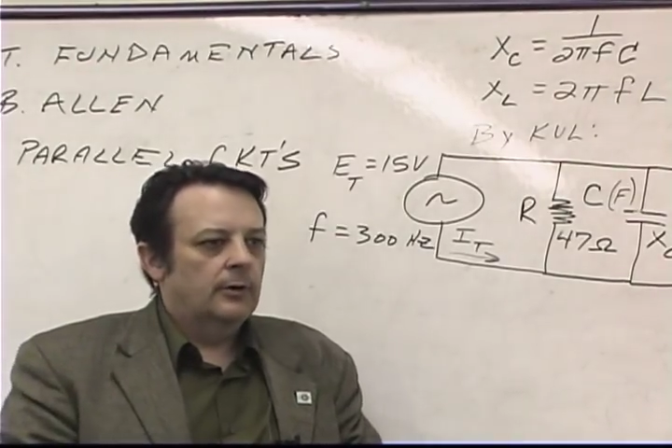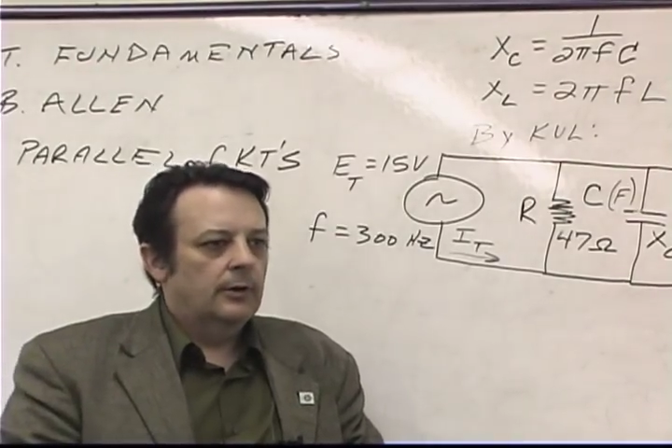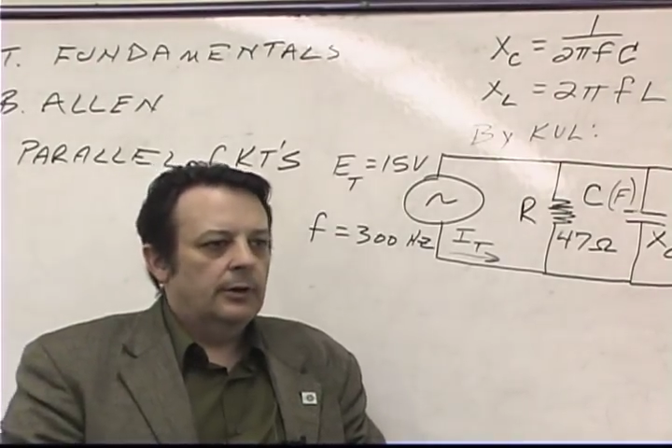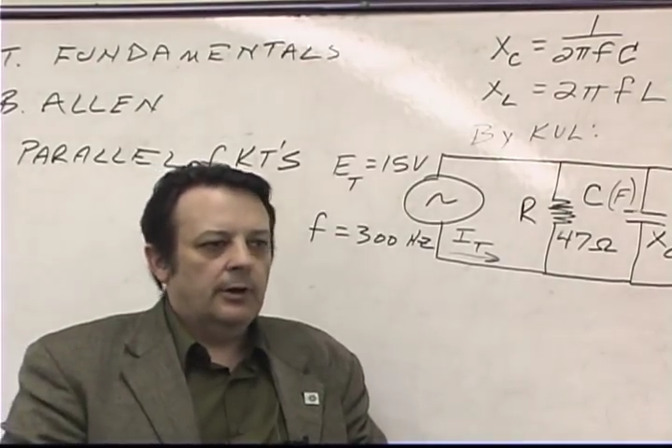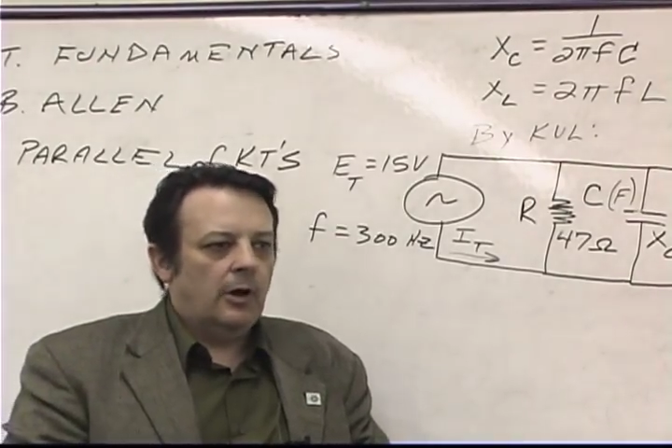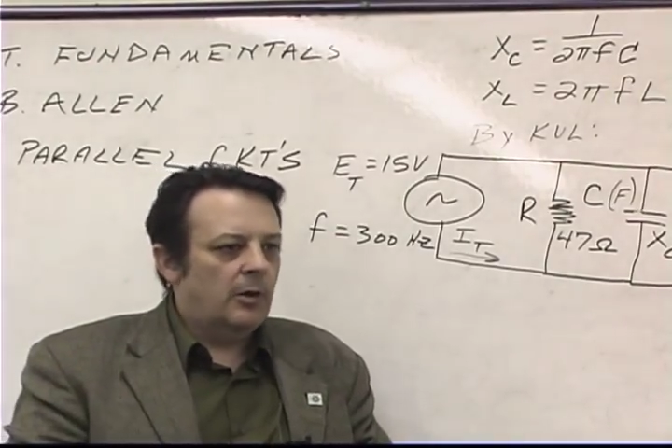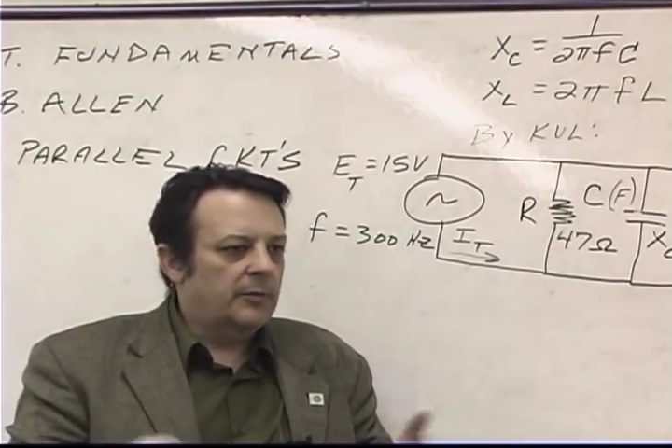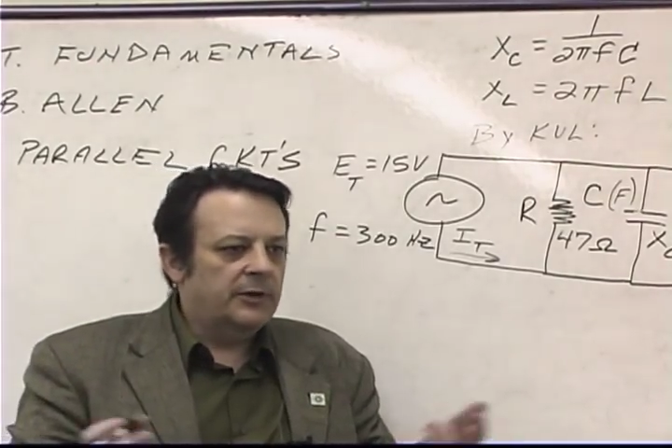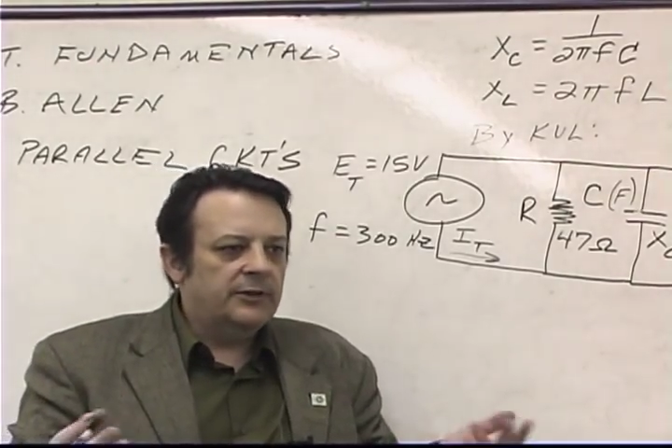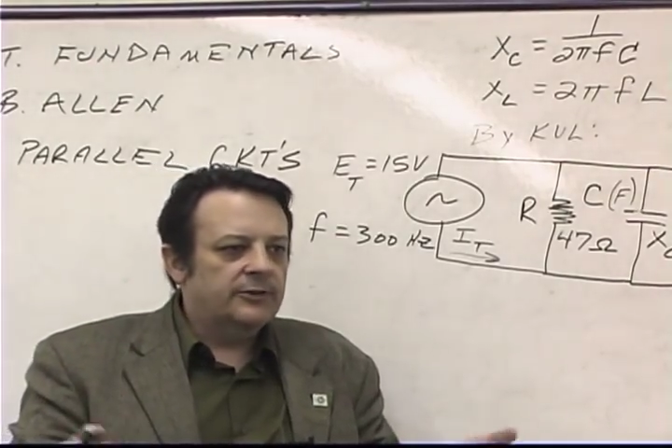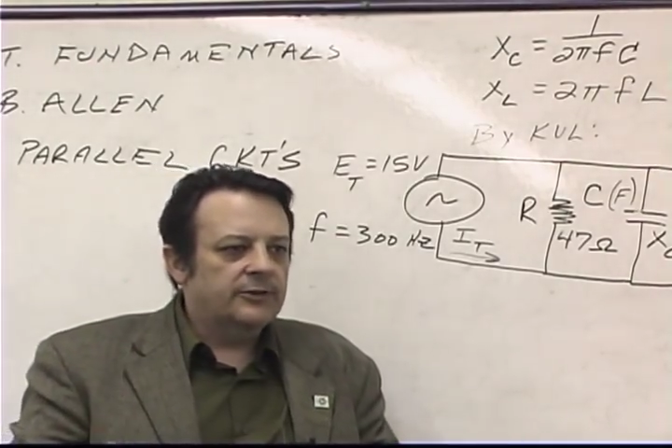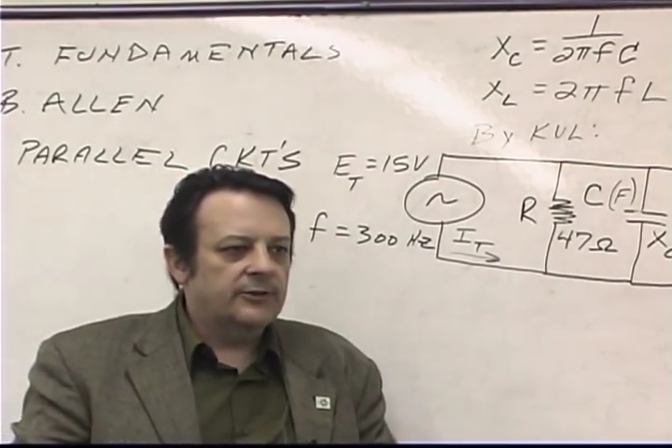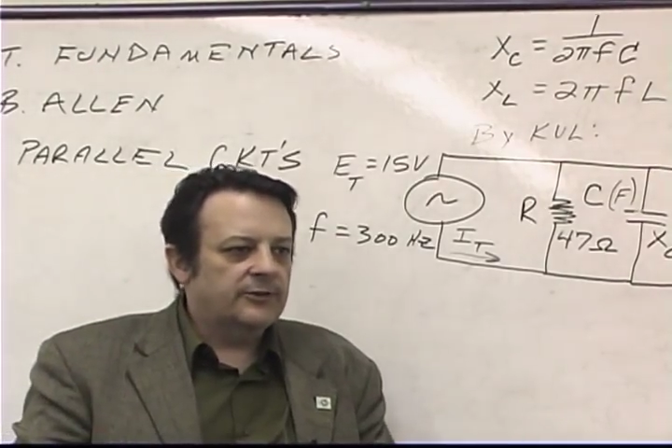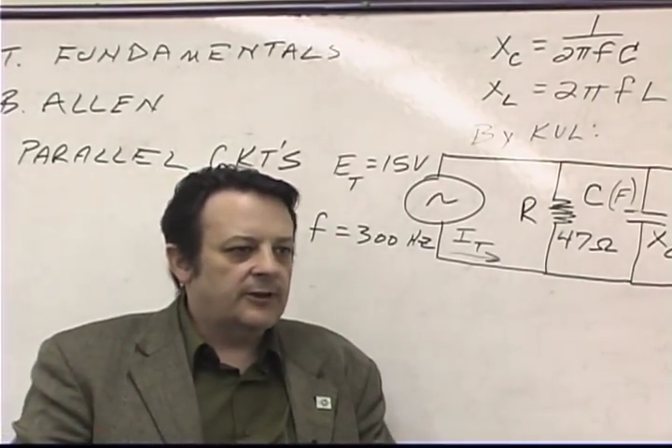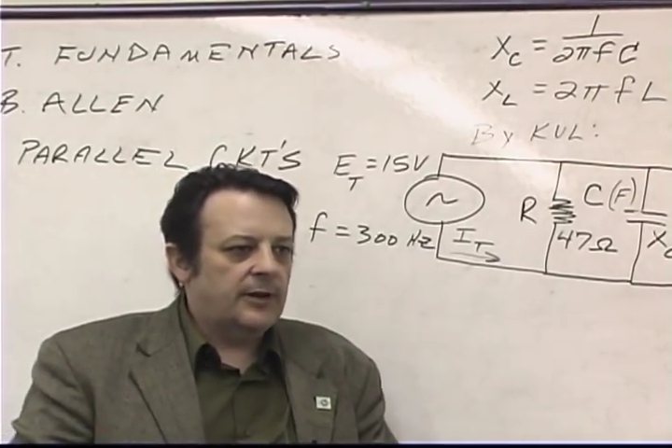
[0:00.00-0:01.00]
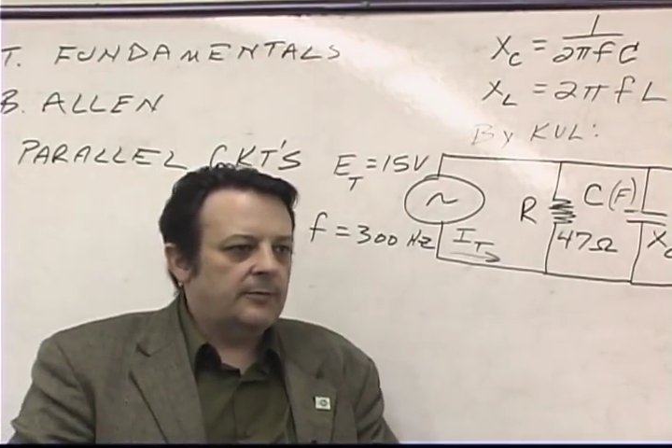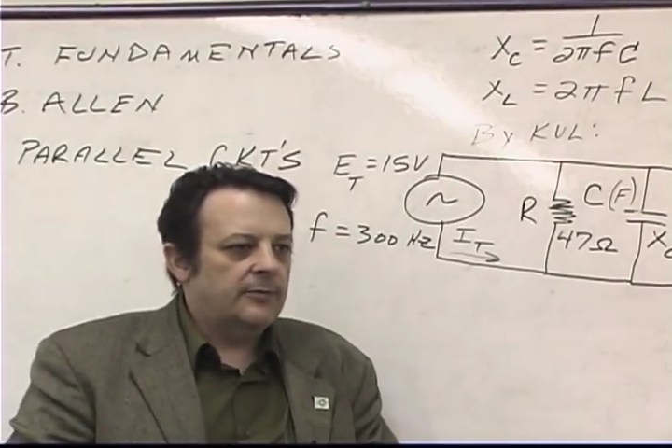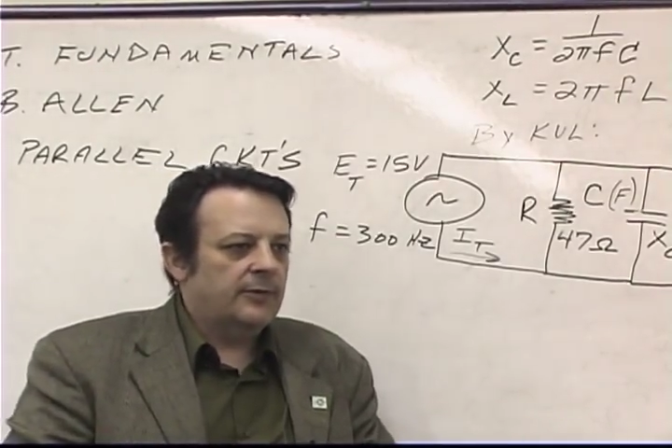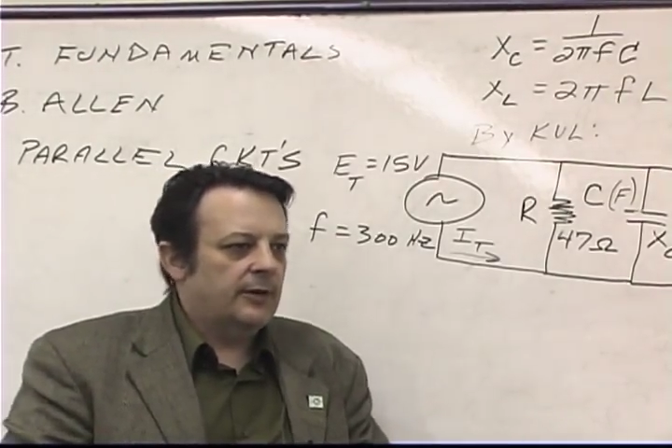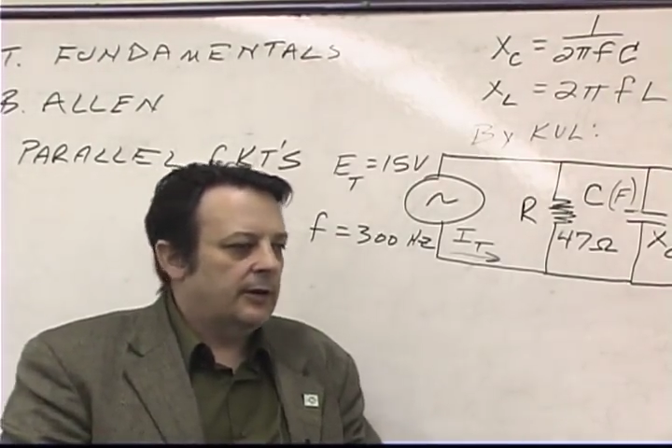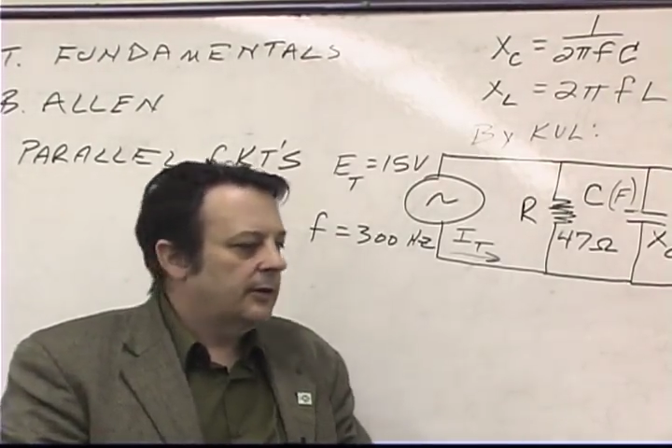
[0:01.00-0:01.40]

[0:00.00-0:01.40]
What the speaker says: It all means the same thing.